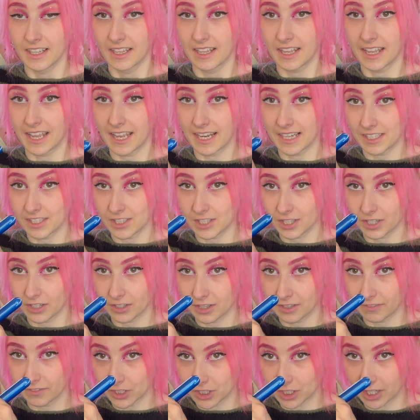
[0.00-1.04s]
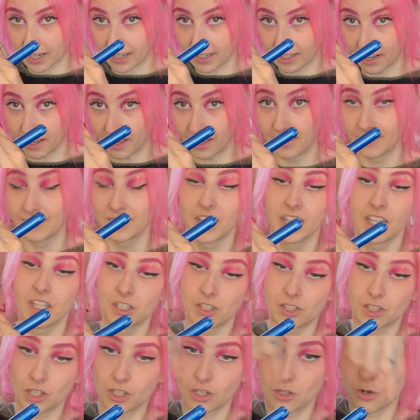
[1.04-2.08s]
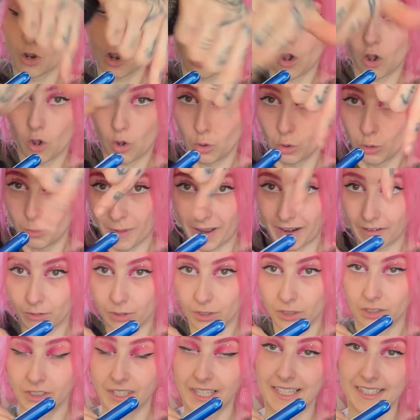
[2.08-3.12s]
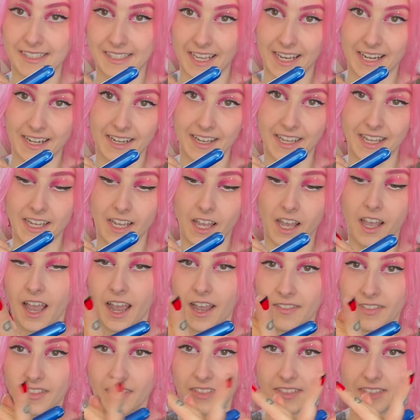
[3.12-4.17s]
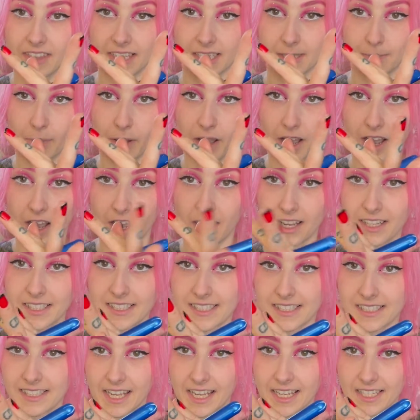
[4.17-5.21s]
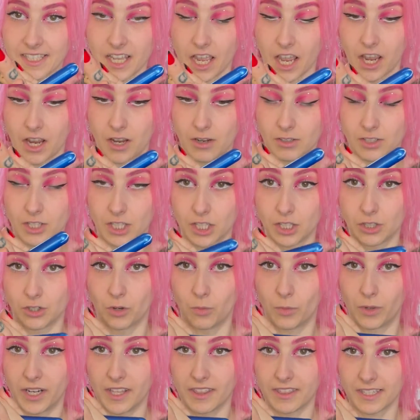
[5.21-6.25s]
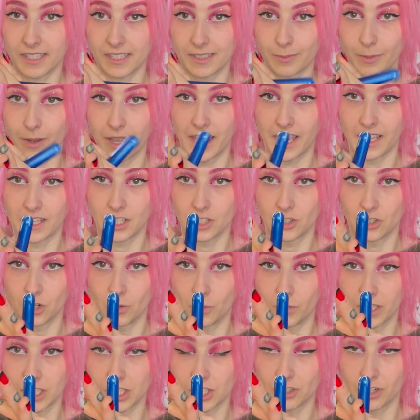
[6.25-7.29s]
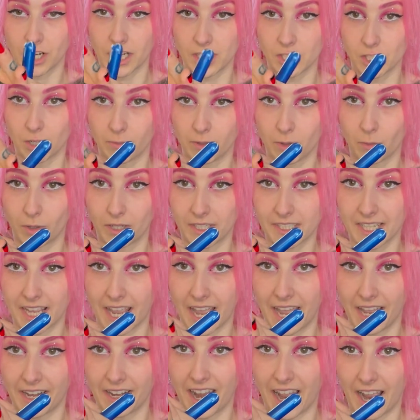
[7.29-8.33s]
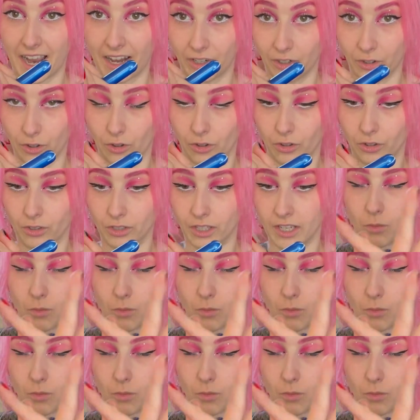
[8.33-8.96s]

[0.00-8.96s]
into the vagina. So your whole barrel is in here and then this part stays out. So you don't want it this way and you don't want it straight up, you want it at an angle.